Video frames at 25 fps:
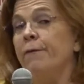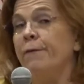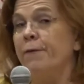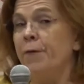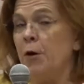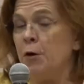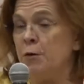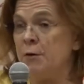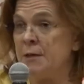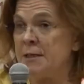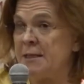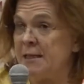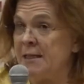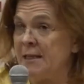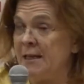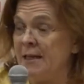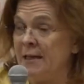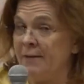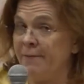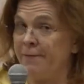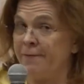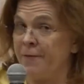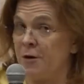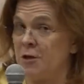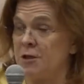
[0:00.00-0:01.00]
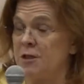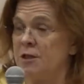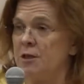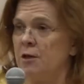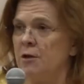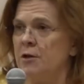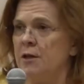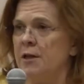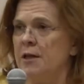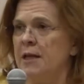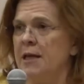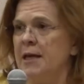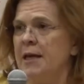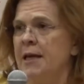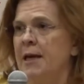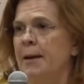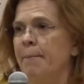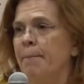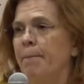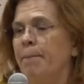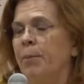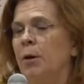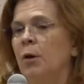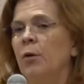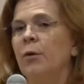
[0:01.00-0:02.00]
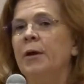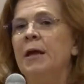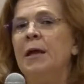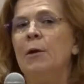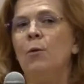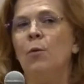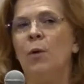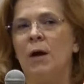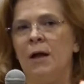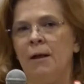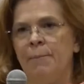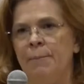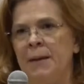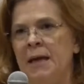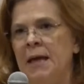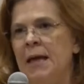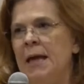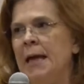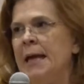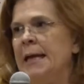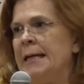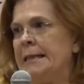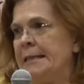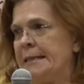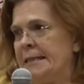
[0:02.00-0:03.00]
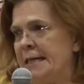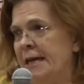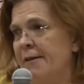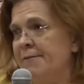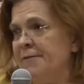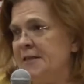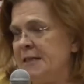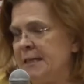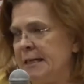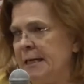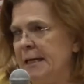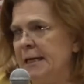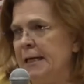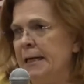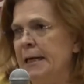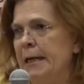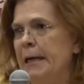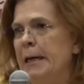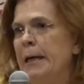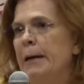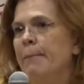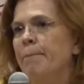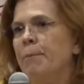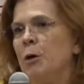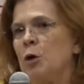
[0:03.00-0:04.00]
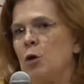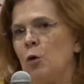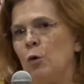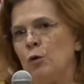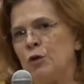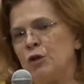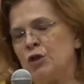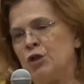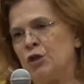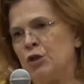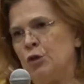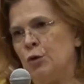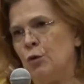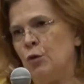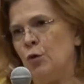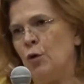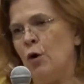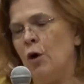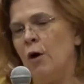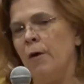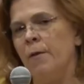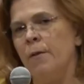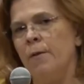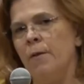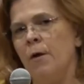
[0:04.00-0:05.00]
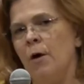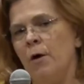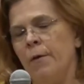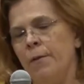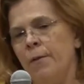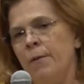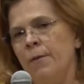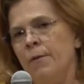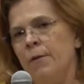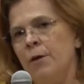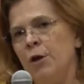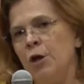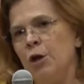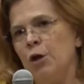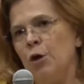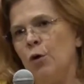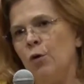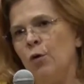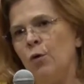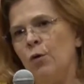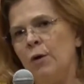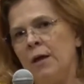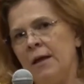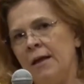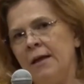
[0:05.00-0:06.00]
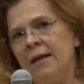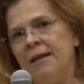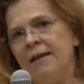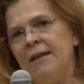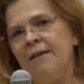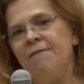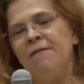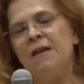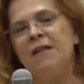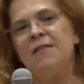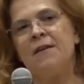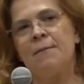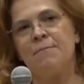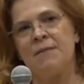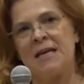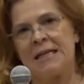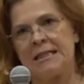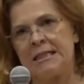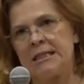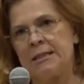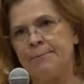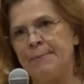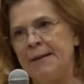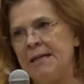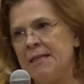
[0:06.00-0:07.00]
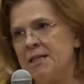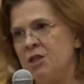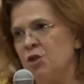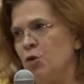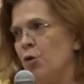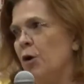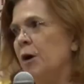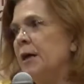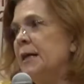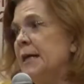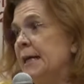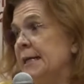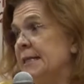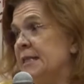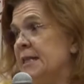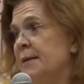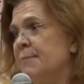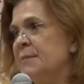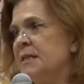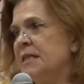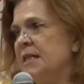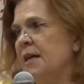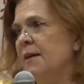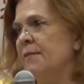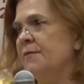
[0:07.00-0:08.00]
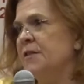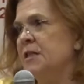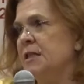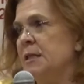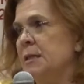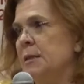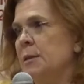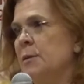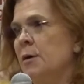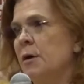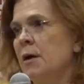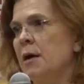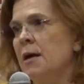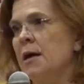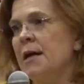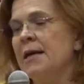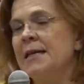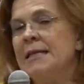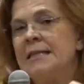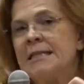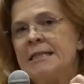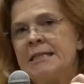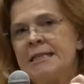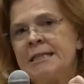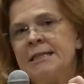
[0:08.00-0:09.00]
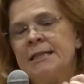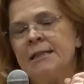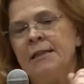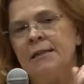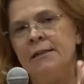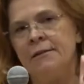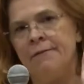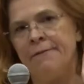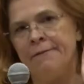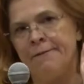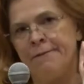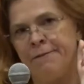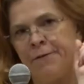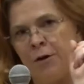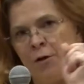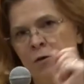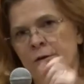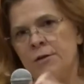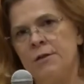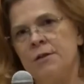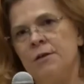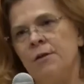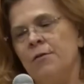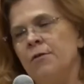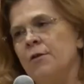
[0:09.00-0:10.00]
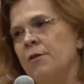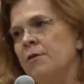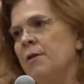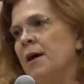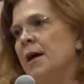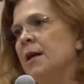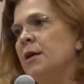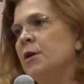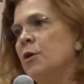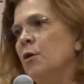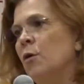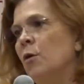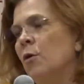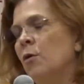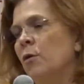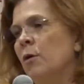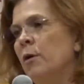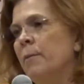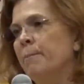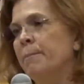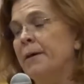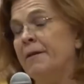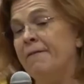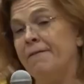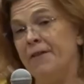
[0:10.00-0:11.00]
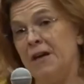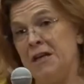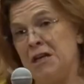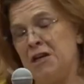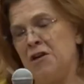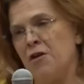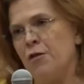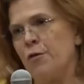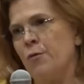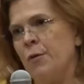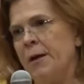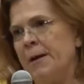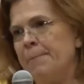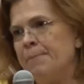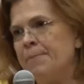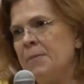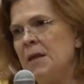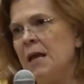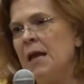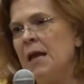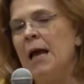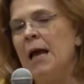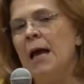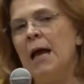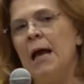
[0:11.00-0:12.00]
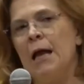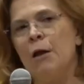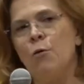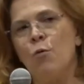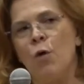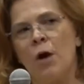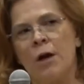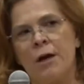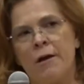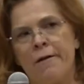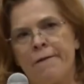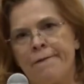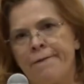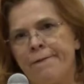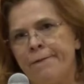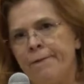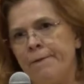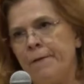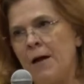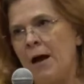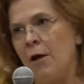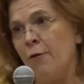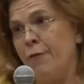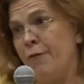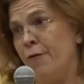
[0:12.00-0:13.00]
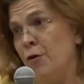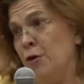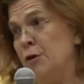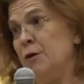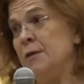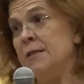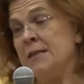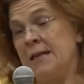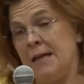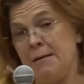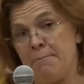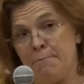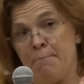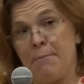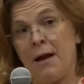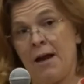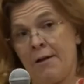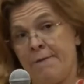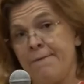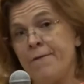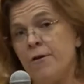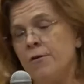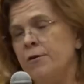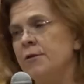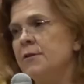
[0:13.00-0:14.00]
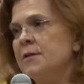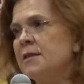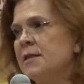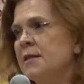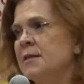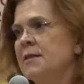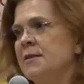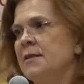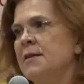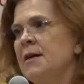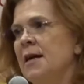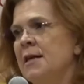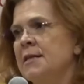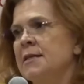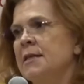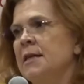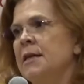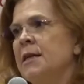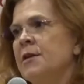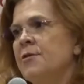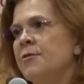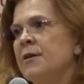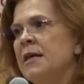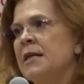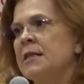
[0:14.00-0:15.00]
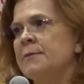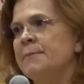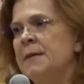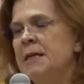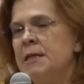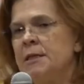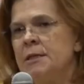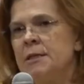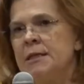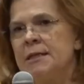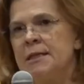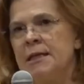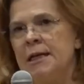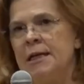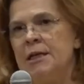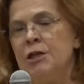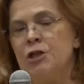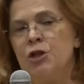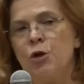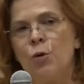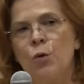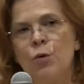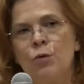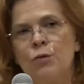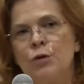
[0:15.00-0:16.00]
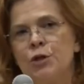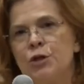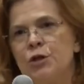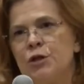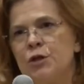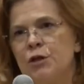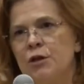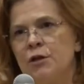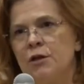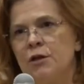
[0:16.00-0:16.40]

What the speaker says: focusing first on the employee well-being and safety, but also on giving them that space to organize themselves to still focus on their end goal, but find another way. And one of our focus, and my focus as a leader, has been to say, don't